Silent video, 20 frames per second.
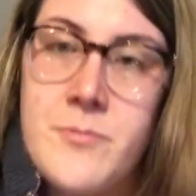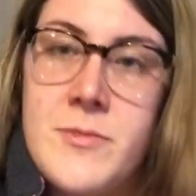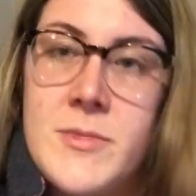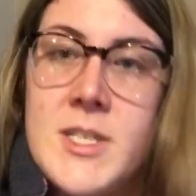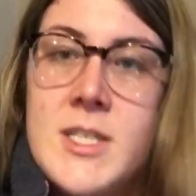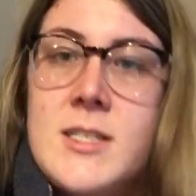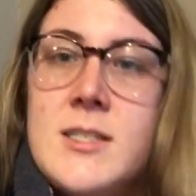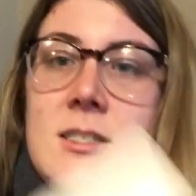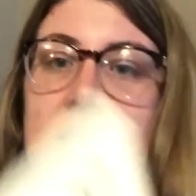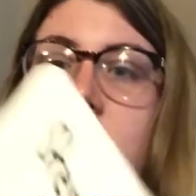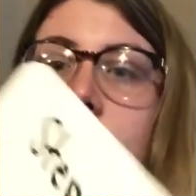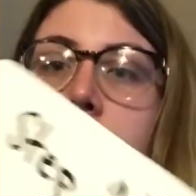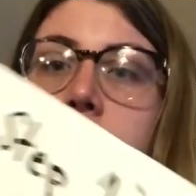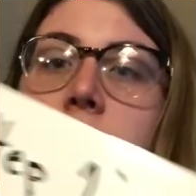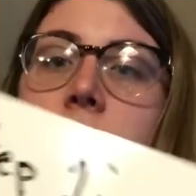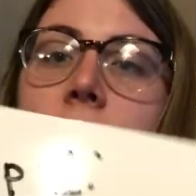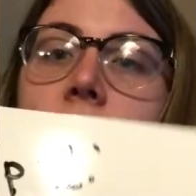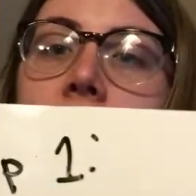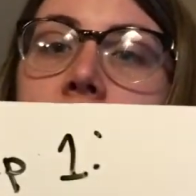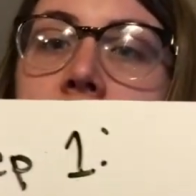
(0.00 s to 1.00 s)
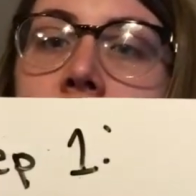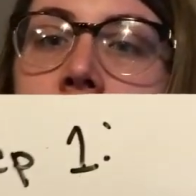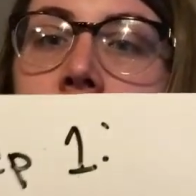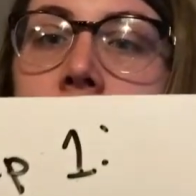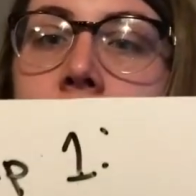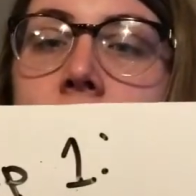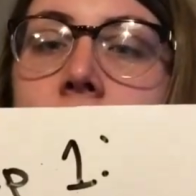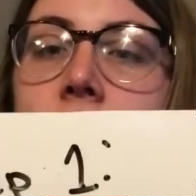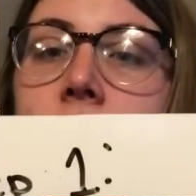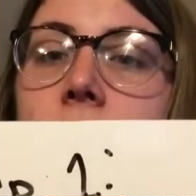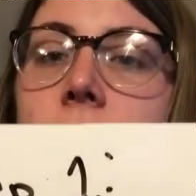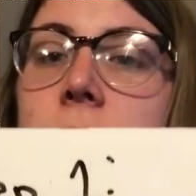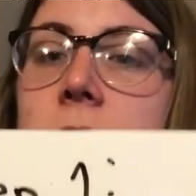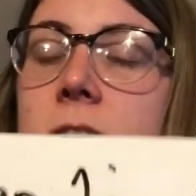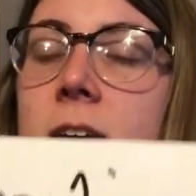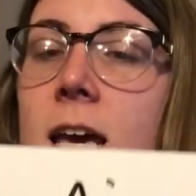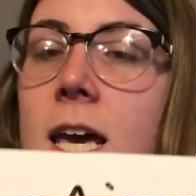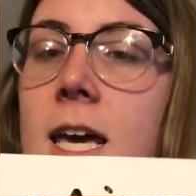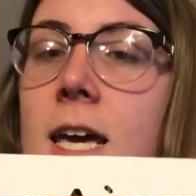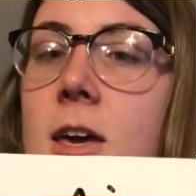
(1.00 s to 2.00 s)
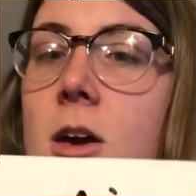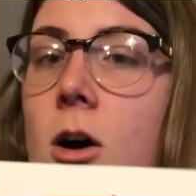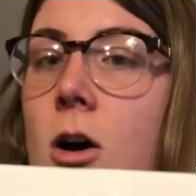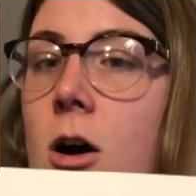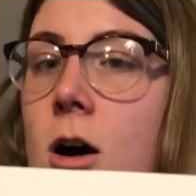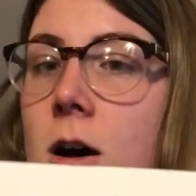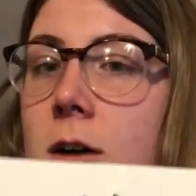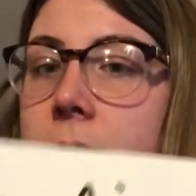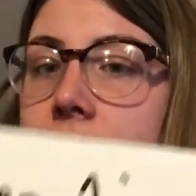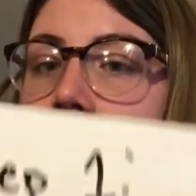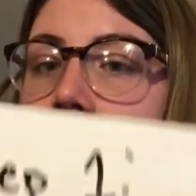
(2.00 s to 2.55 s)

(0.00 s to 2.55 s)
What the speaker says: Step one, you take off